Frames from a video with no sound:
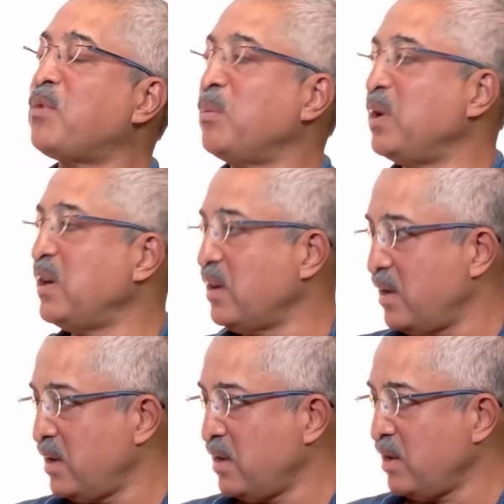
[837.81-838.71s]
from India
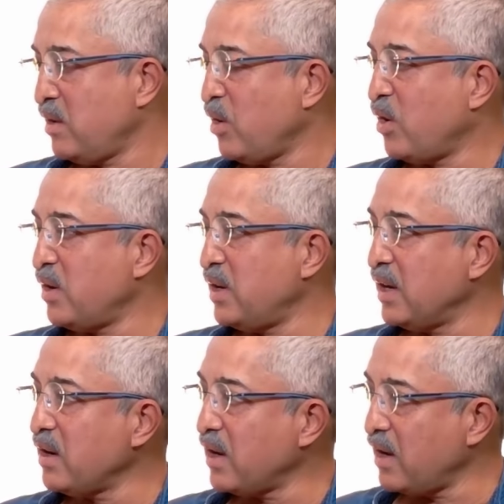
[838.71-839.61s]
on
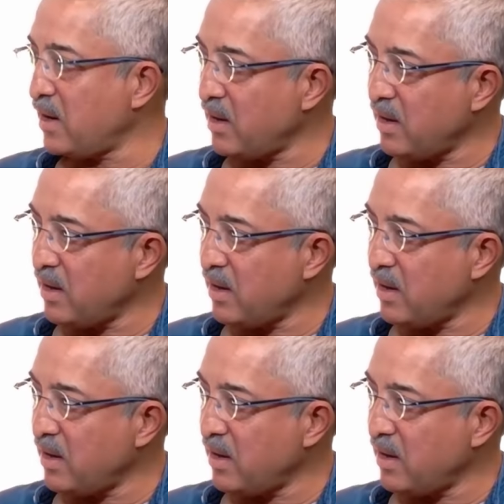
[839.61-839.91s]
dental care?